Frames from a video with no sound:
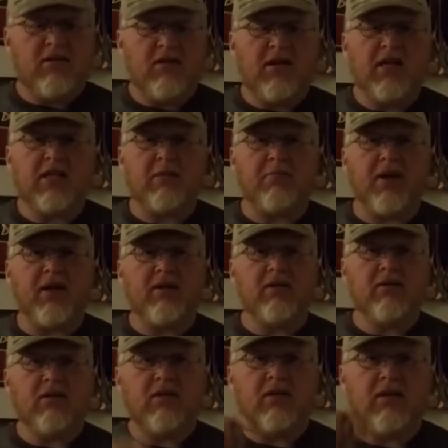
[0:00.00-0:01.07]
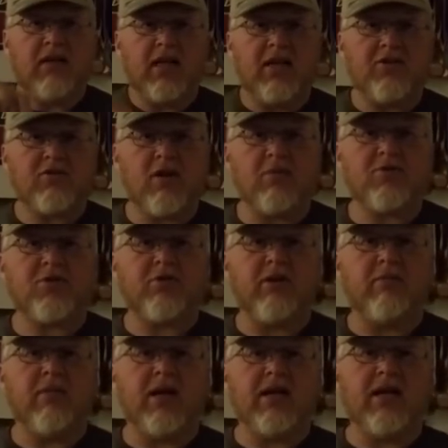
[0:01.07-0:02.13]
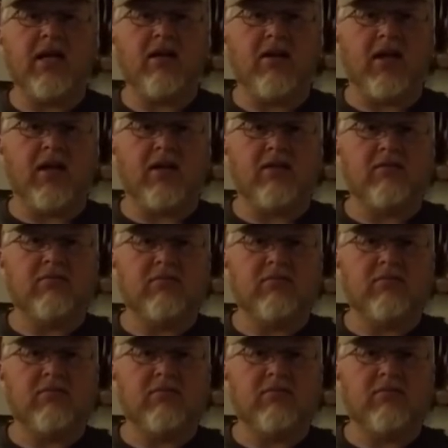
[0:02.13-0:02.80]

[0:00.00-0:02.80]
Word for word: Hit the button, let it drop straight back down again.